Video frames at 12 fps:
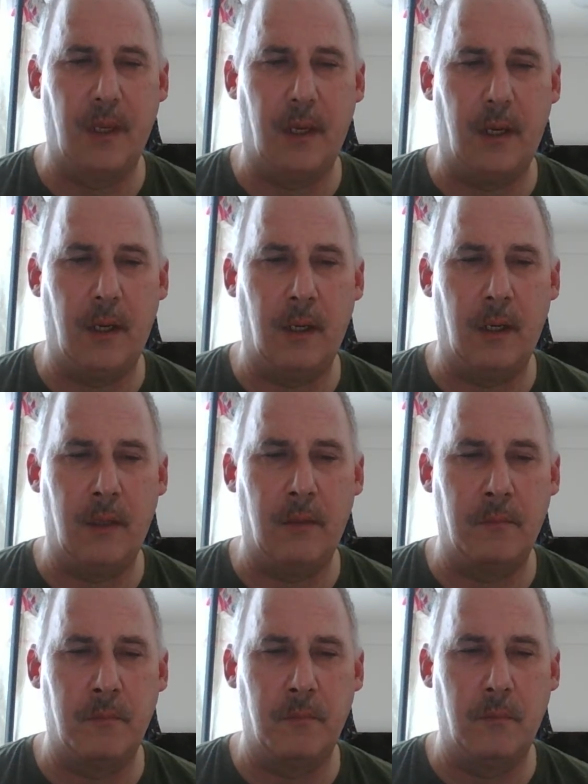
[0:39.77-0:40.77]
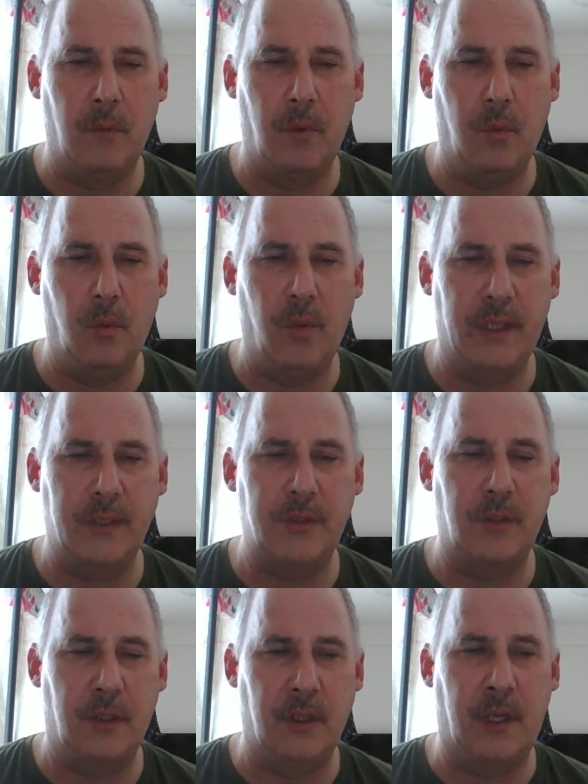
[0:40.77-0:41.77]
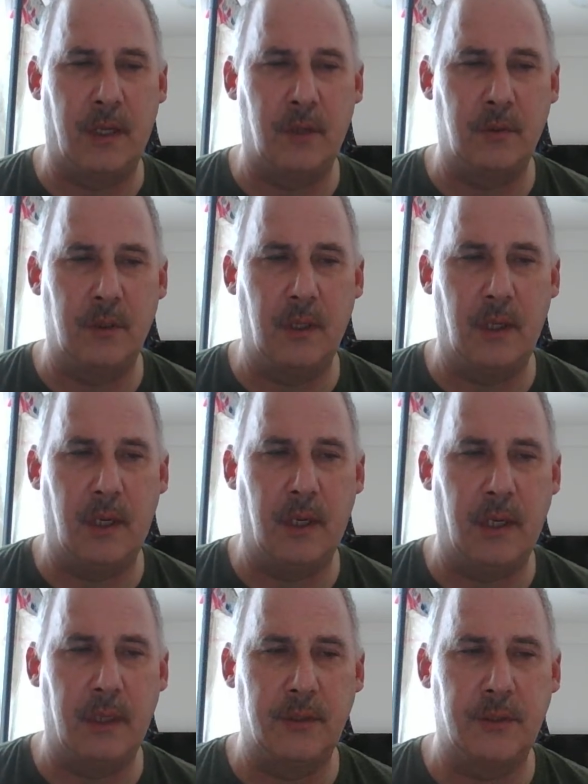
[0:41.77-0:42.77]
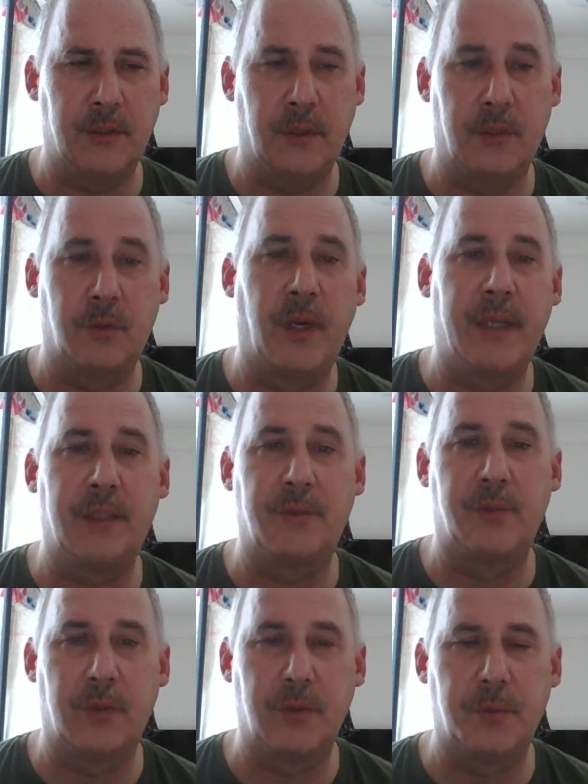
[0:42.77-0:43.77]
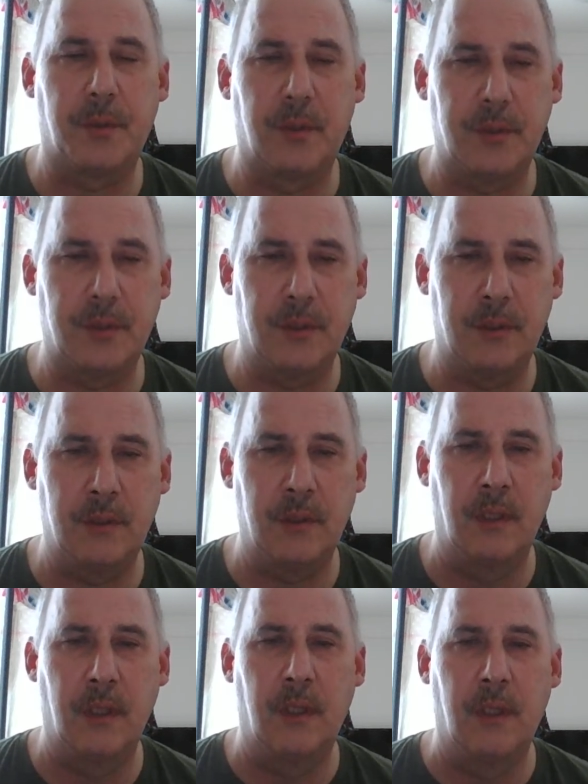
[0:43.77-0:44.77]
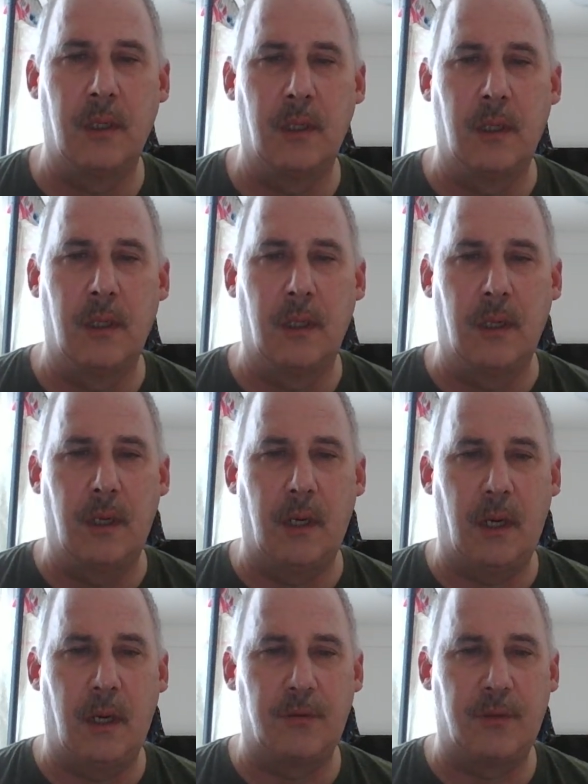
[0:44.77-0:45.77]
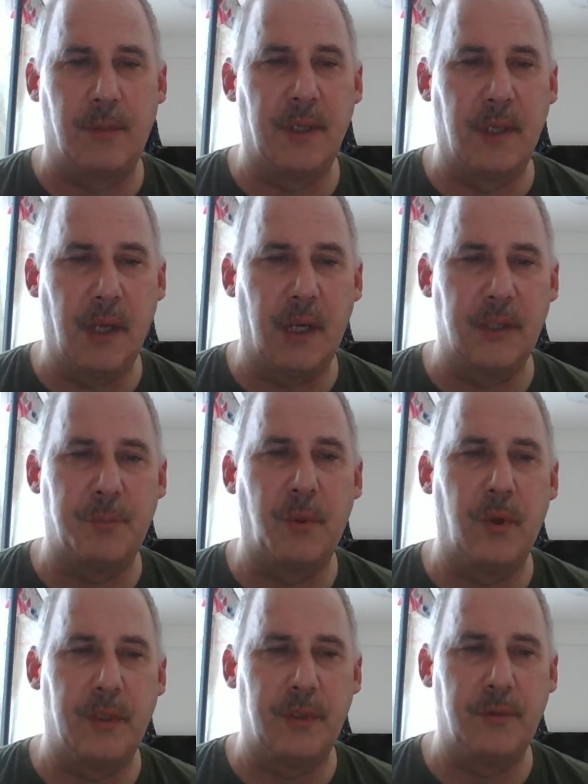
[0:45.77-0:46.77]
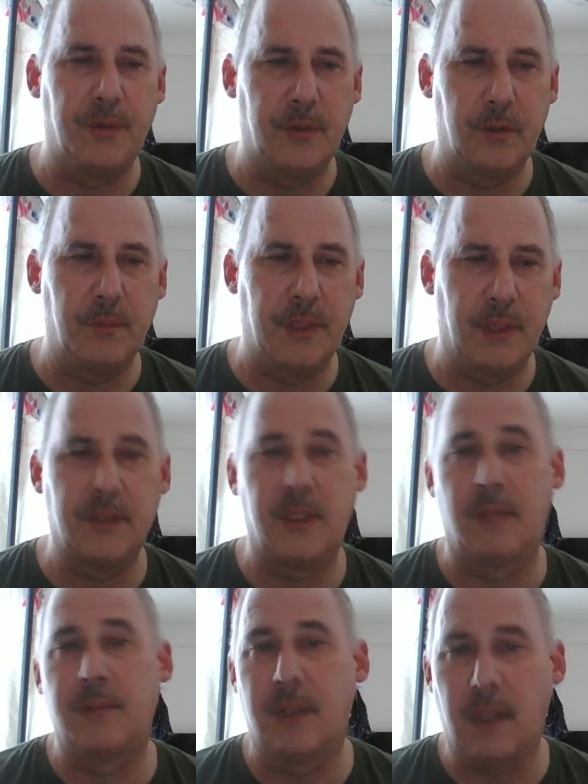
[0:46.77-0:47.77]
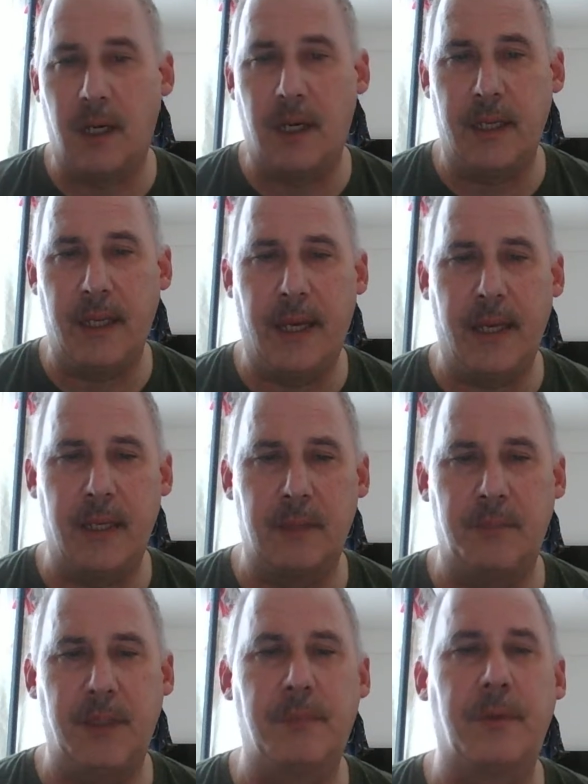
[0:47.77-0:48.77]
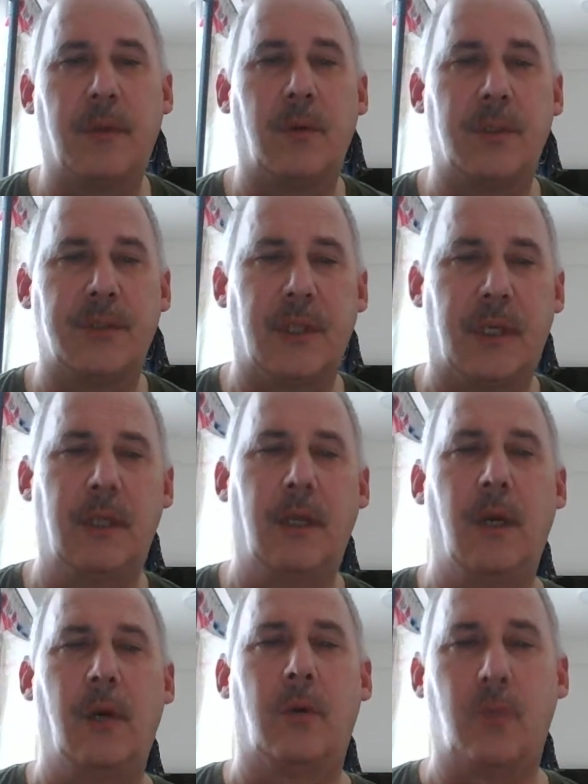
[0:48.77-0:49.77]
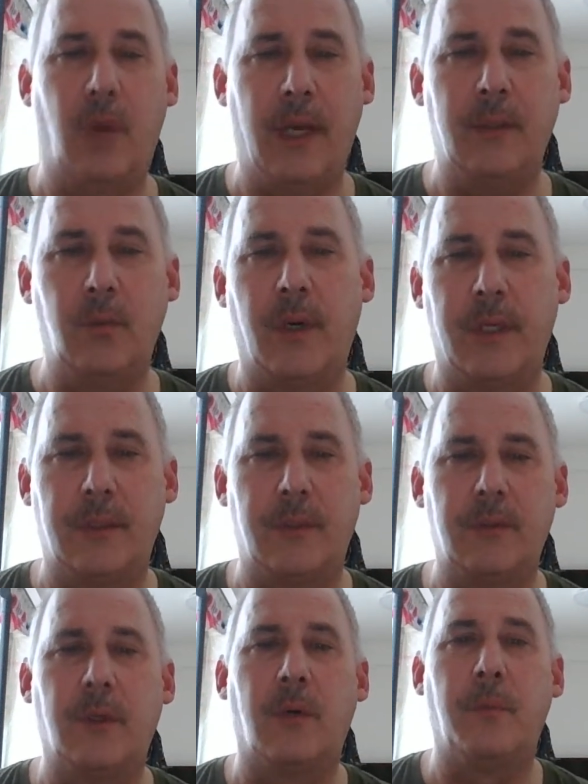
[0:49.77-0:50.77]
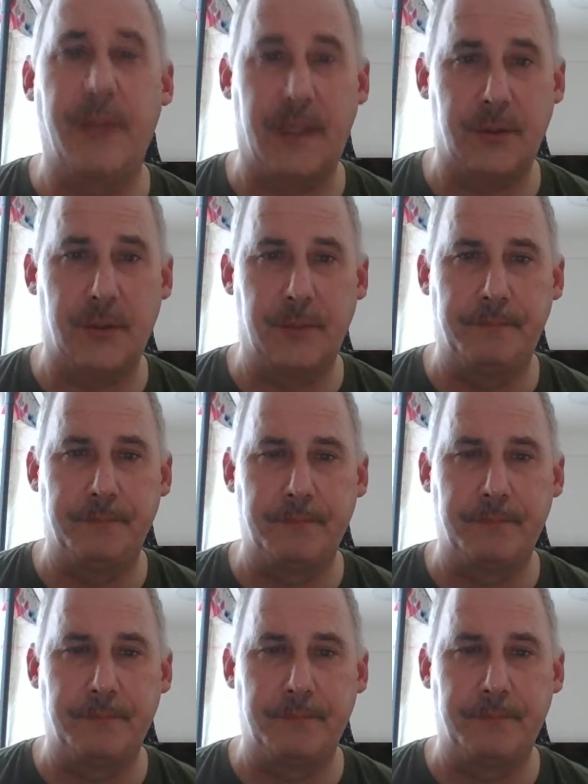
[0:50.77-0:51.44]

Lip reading: When I started out, I started writing first person from a guy's point of view because I'm a guy, and people always say, write what you know best.